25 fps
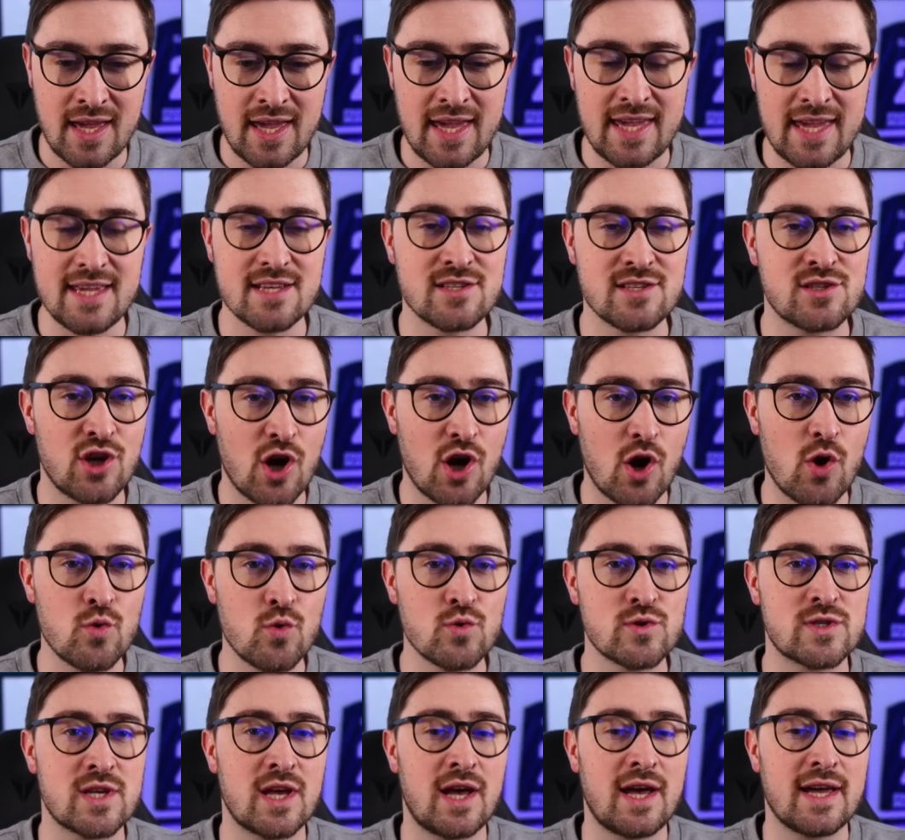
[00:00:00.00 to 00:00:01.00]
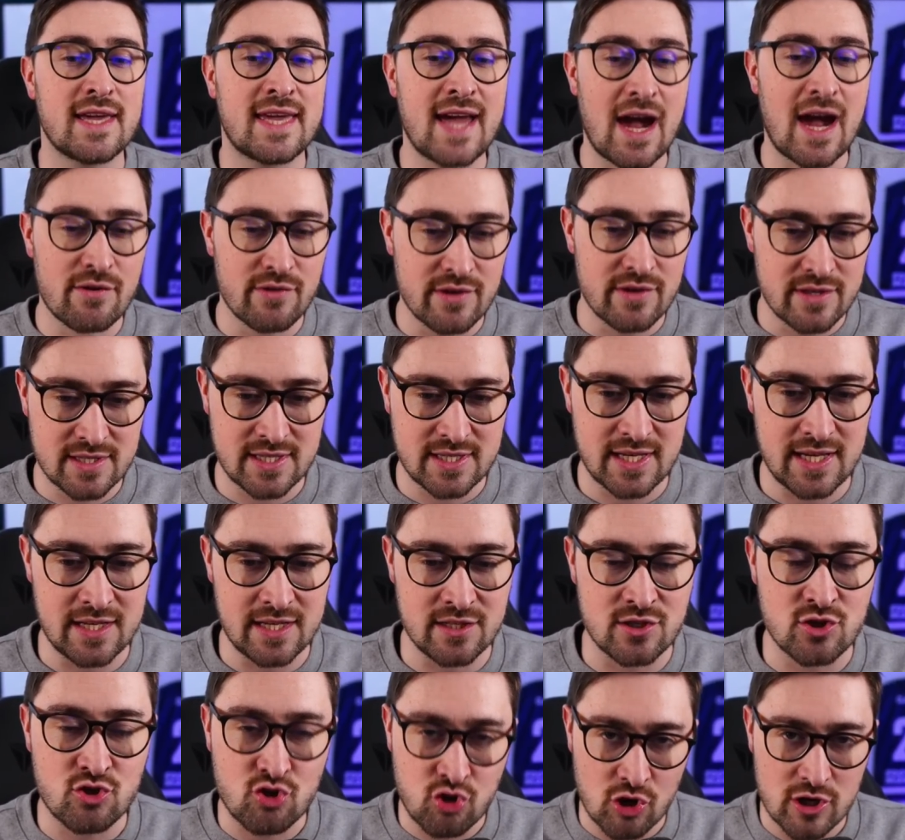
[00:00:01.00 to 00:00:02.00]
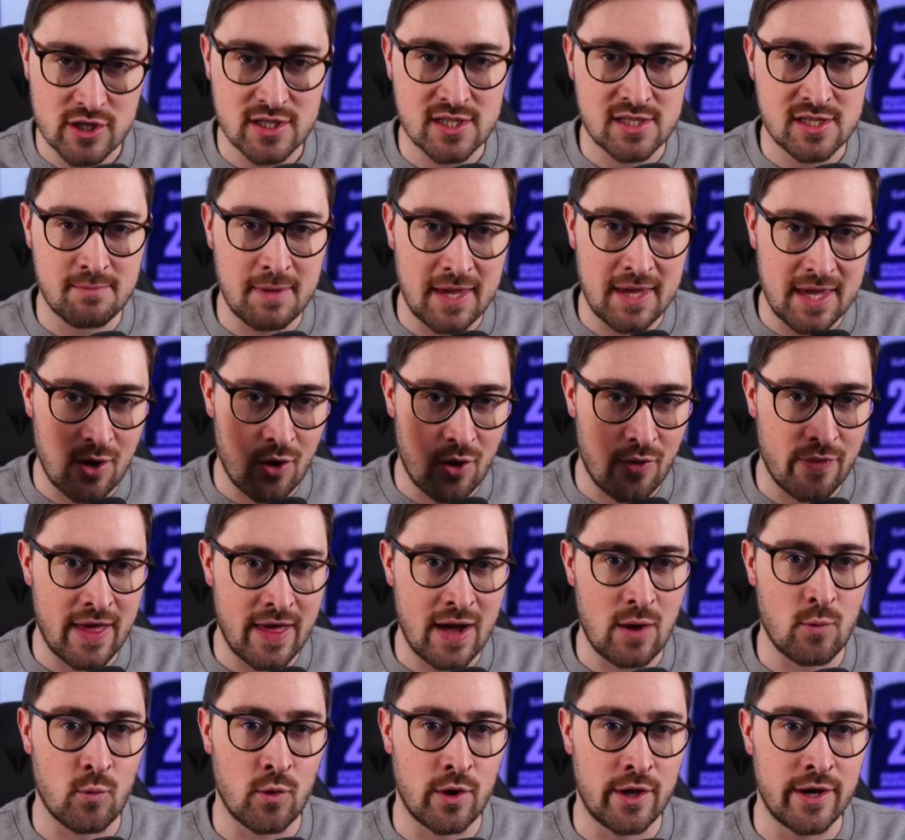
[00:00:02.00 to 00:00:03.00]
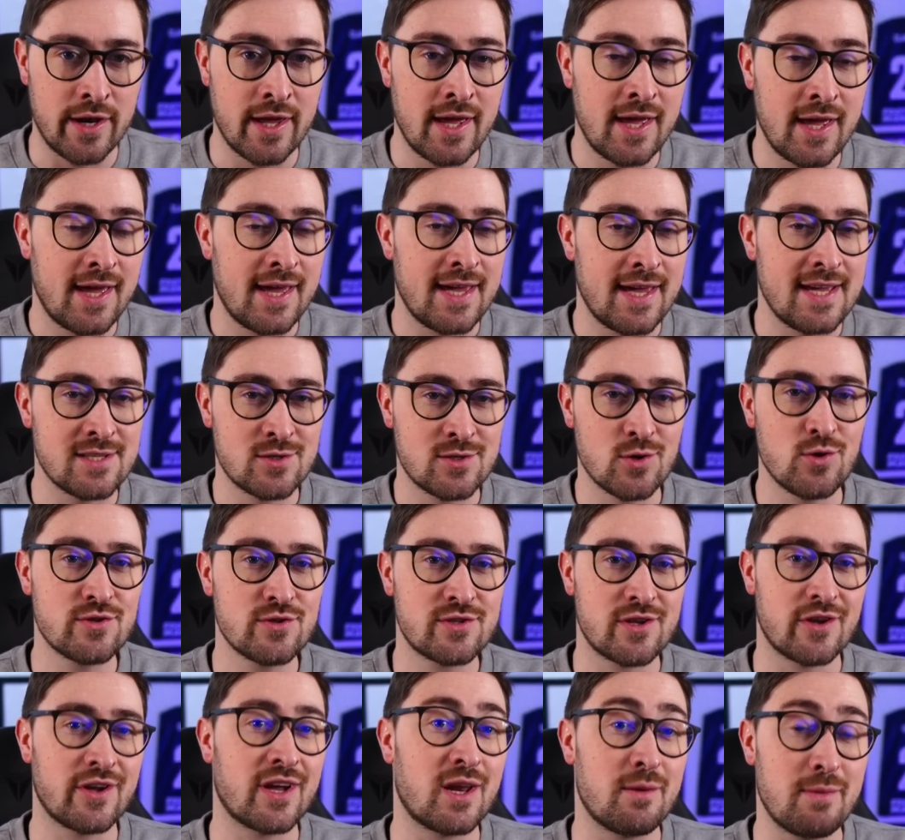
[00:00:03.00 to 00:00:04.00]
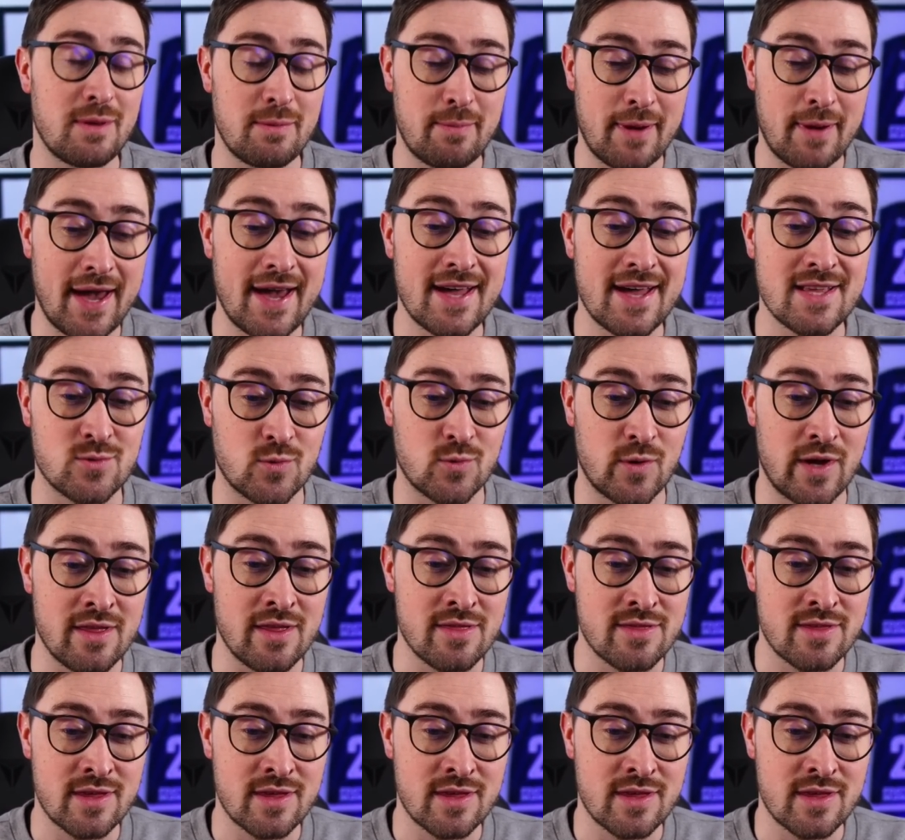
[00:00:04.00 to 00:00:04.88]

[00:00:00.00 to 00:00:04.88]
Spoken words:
He is goals guaranteed. Trust me on that one. He's also going to be paired with